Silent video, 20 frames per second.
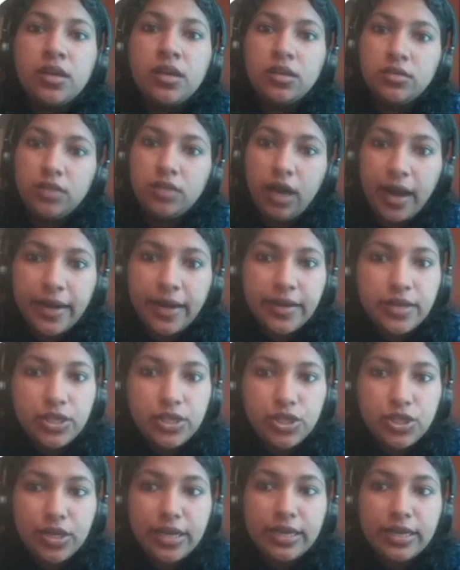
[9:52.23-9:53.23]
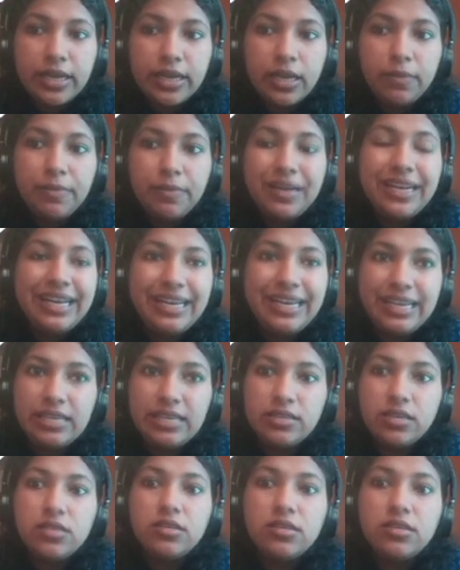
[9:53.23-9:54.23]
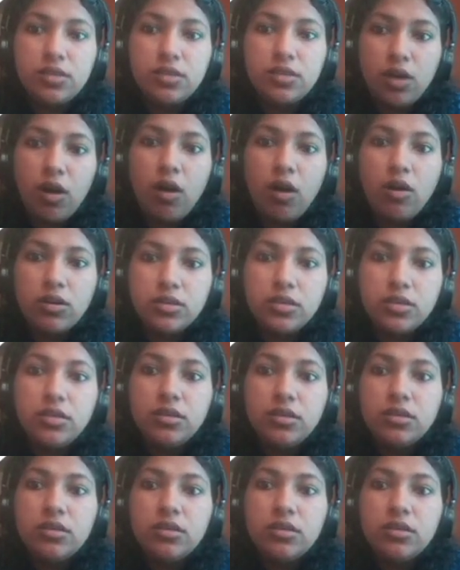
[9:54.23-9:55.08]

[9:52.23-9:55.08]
the hydration enthalpy decreases in the order